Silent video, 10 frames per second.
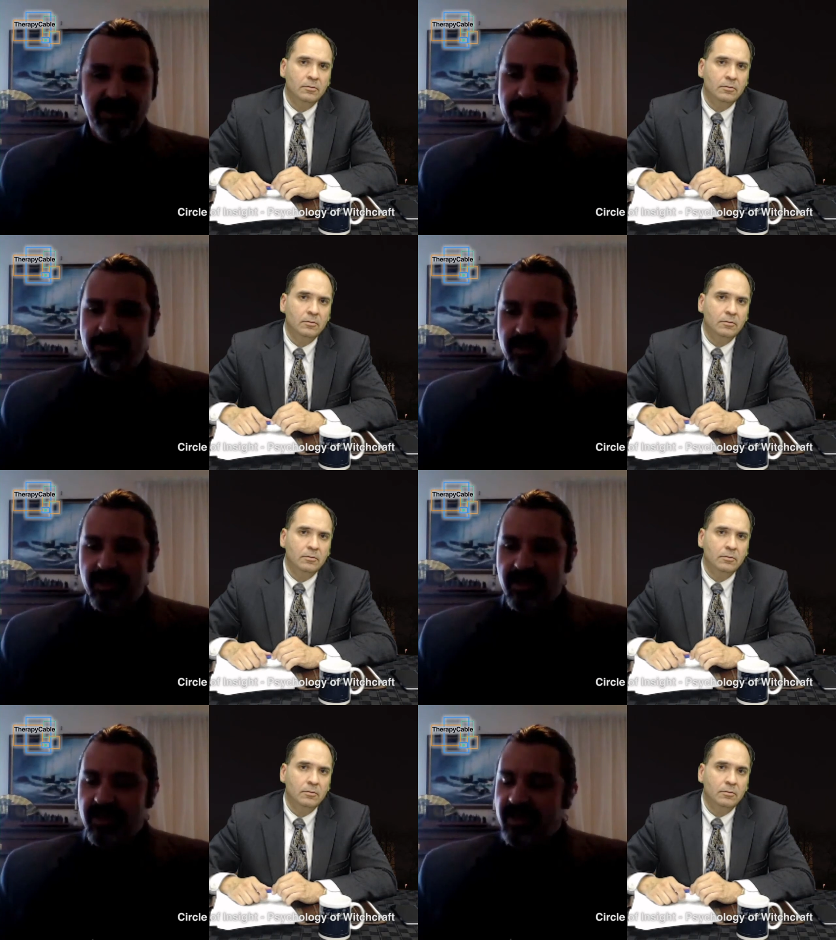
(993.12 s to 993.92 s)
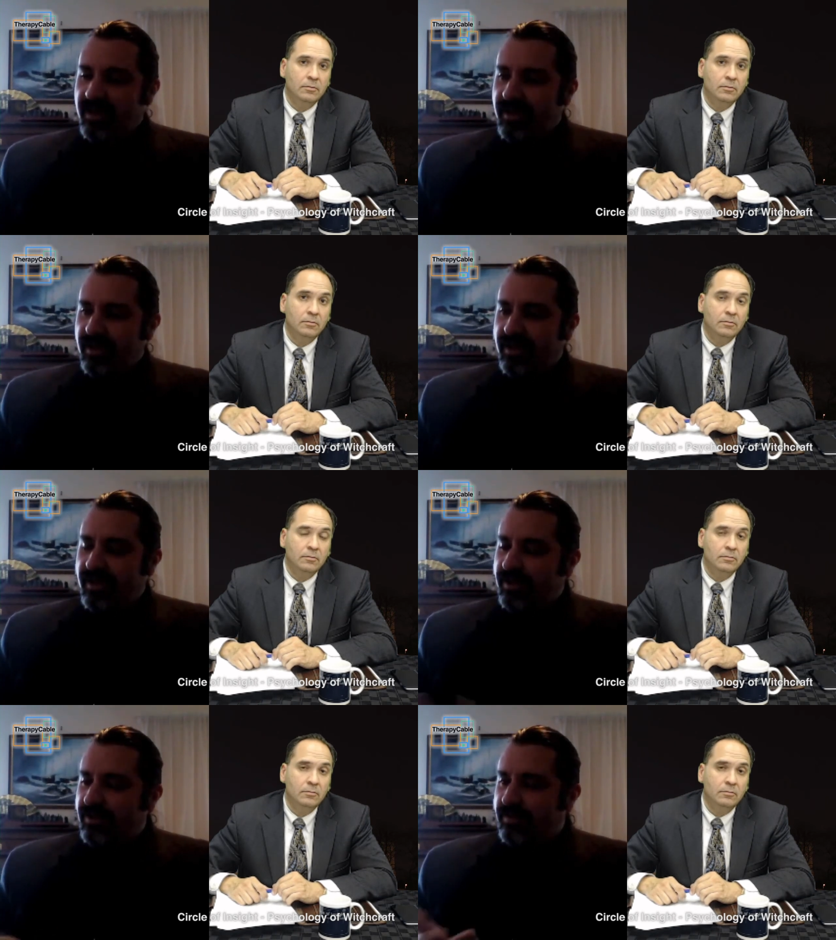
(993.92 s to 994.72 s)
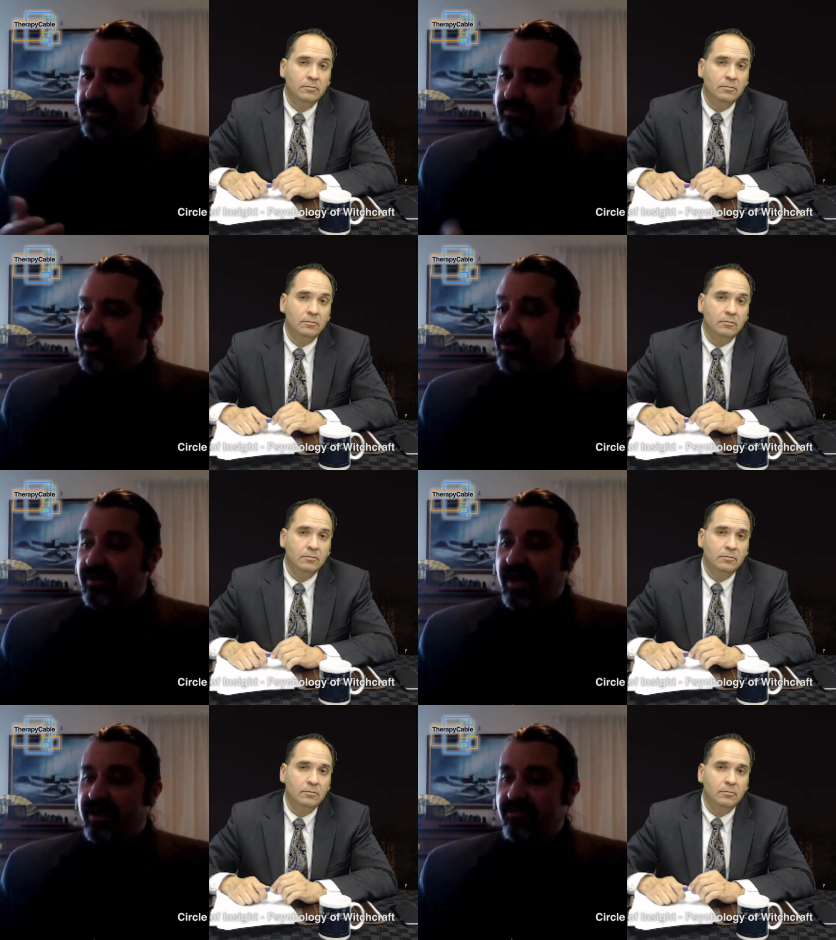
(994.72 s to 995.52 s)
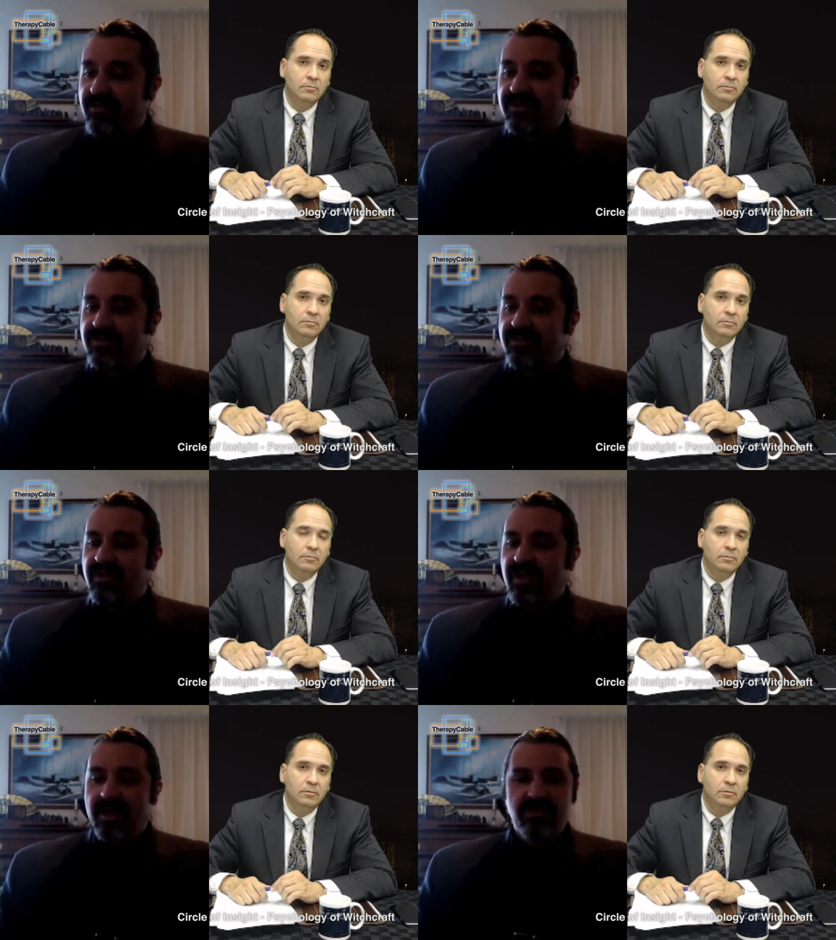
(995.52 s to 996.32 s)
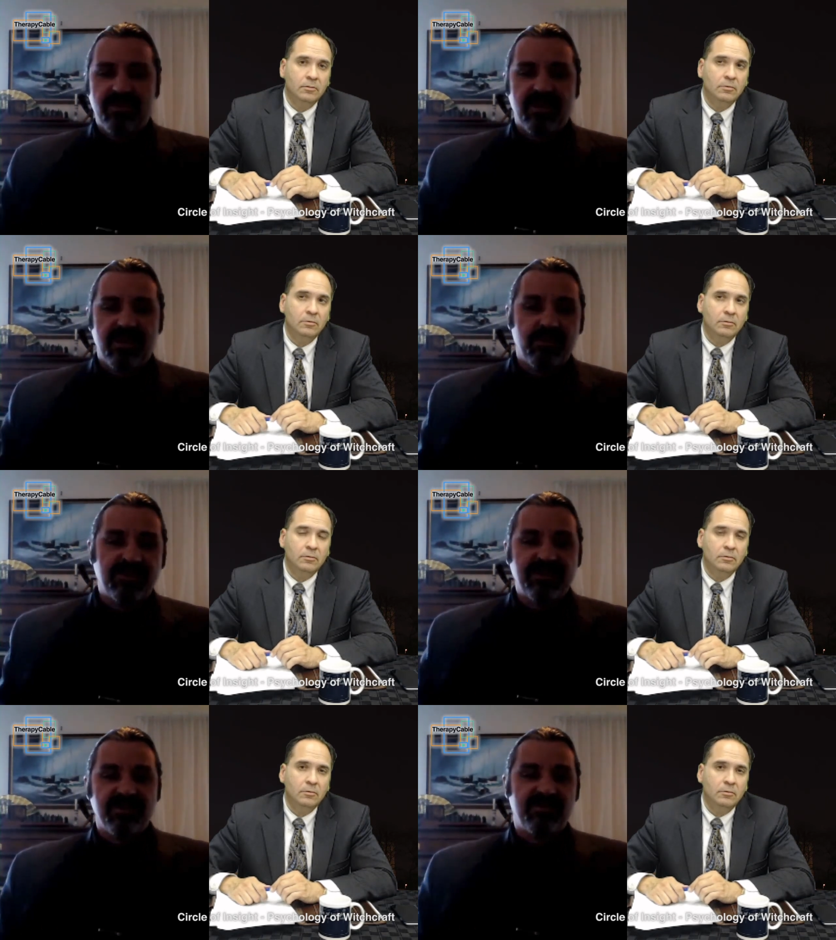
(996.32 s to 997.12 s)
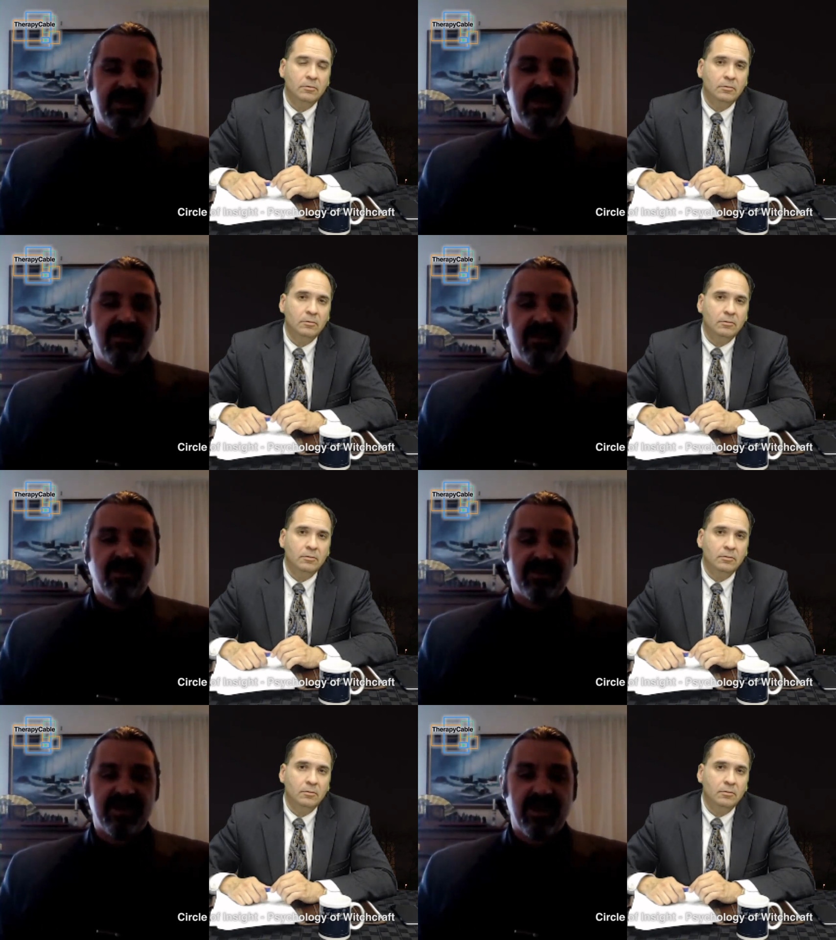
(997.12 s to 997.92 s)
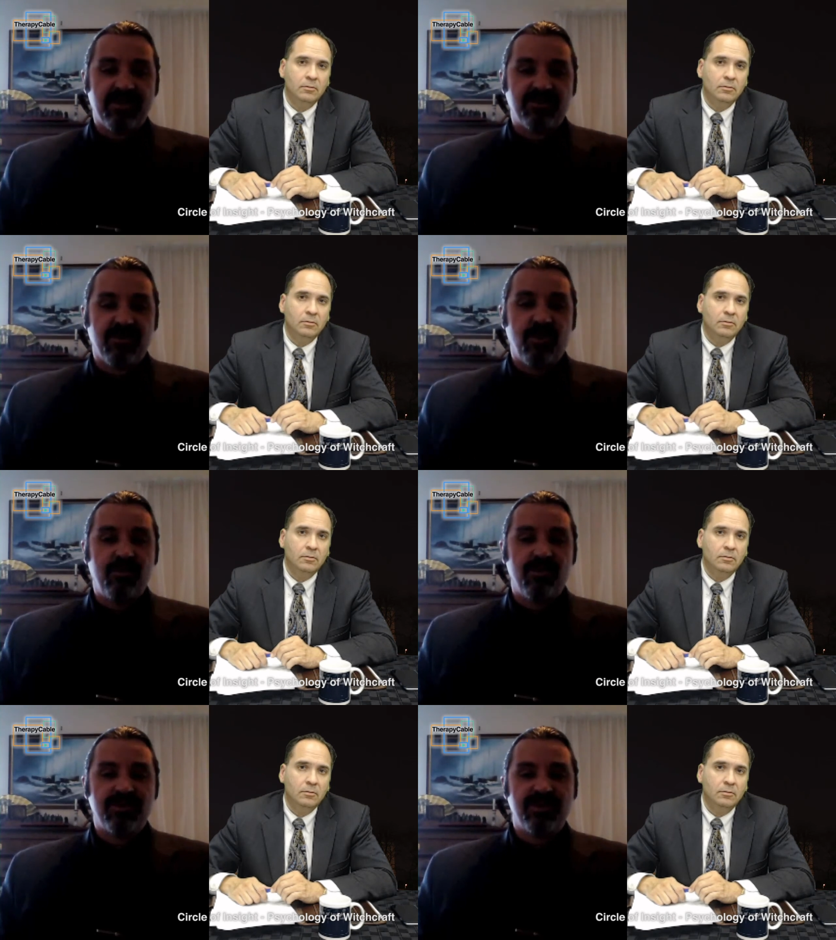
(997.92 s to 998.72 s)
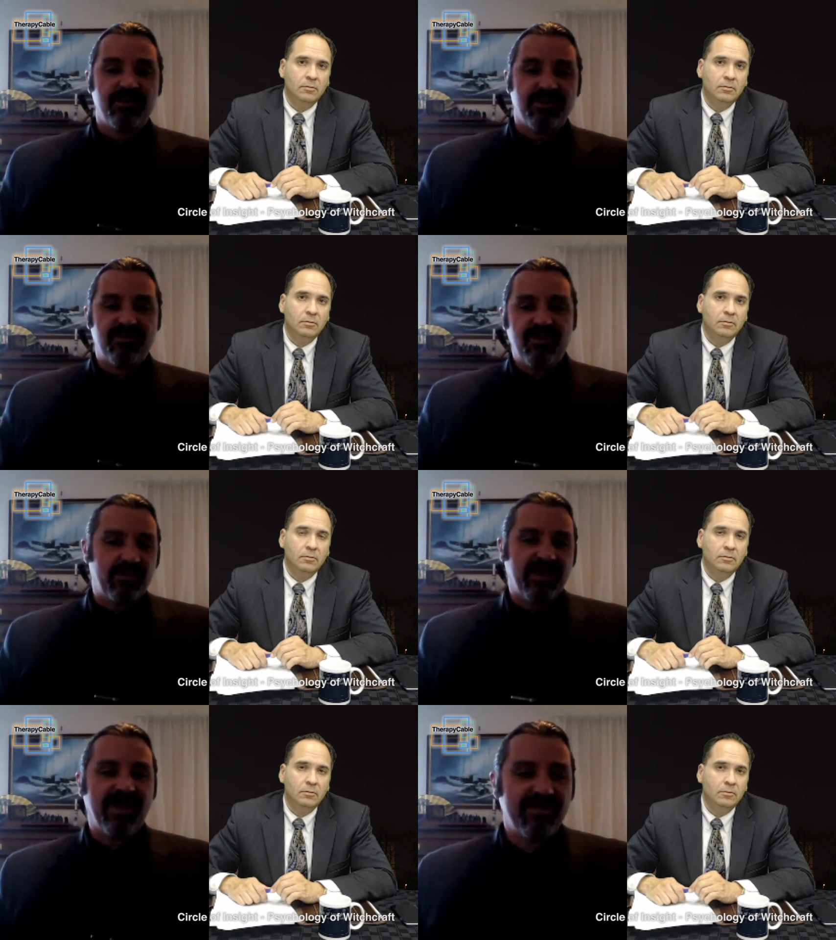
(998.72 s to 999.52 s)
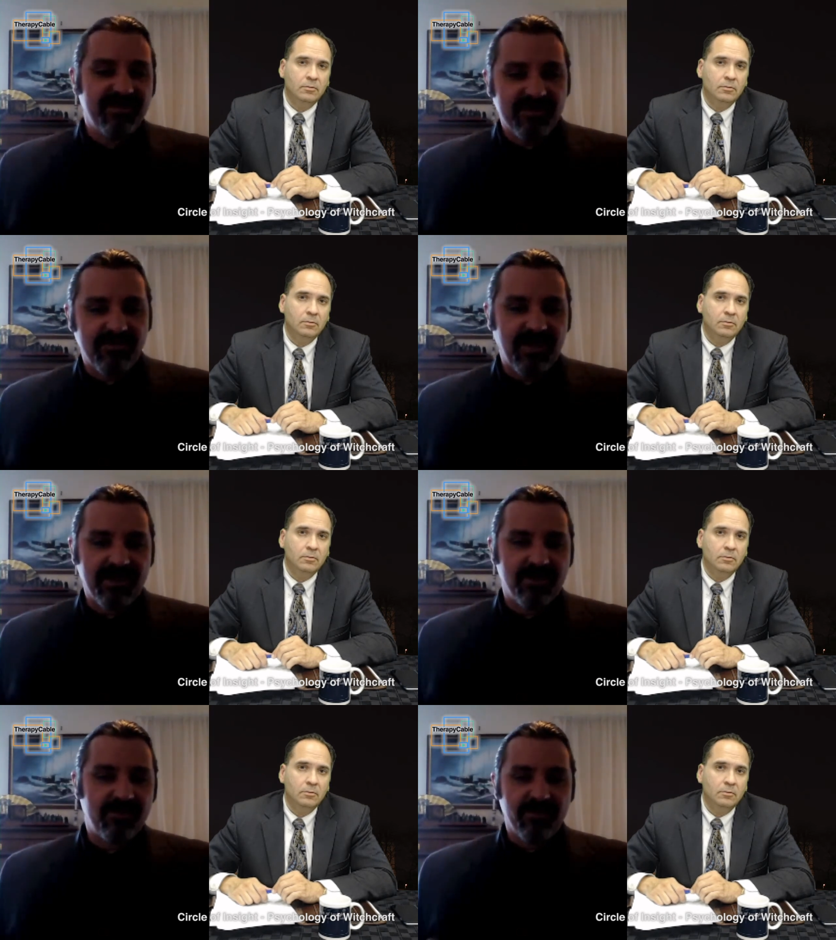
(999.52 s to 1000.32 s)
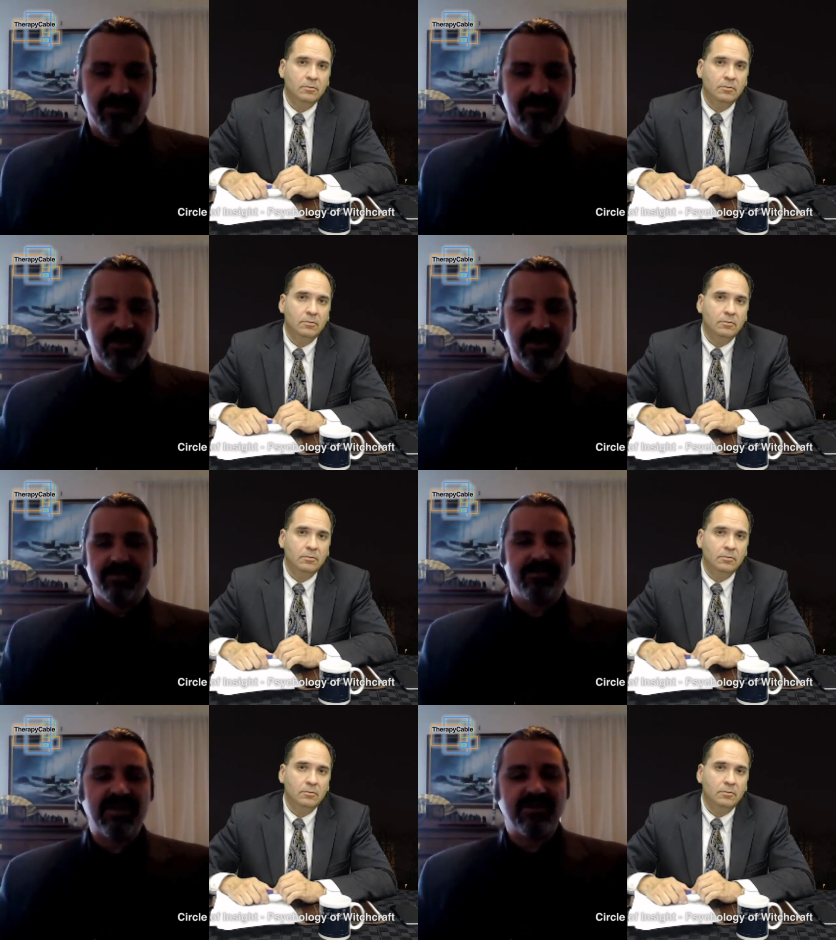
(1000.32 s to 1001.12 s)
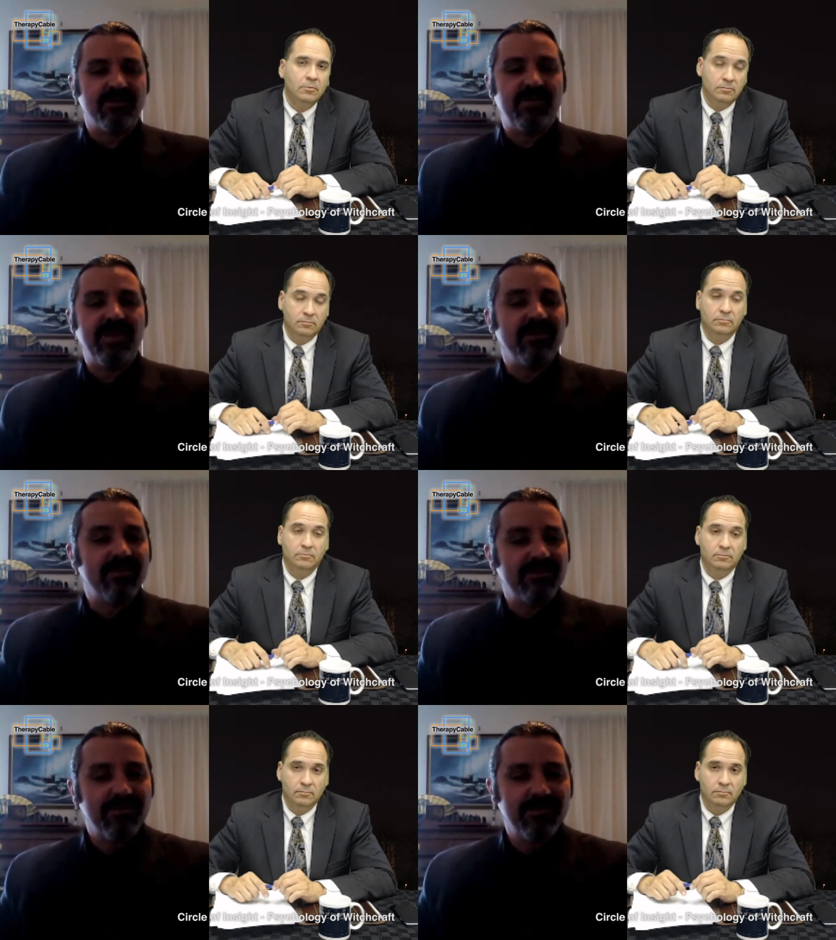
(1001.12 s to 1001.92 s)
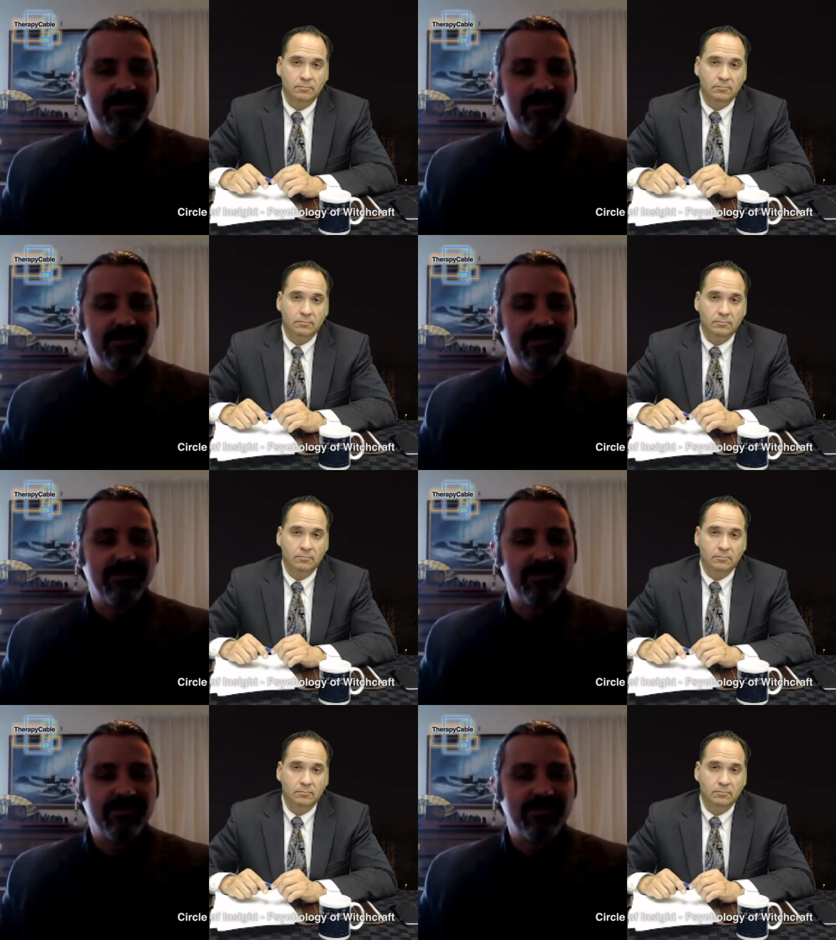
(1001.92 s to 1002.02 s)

Speaker 1: um, uh, Gerald Gardner, for instance, claimed that the witches in England got together during World War Two and stopped the Nazis invading through doing magical spells.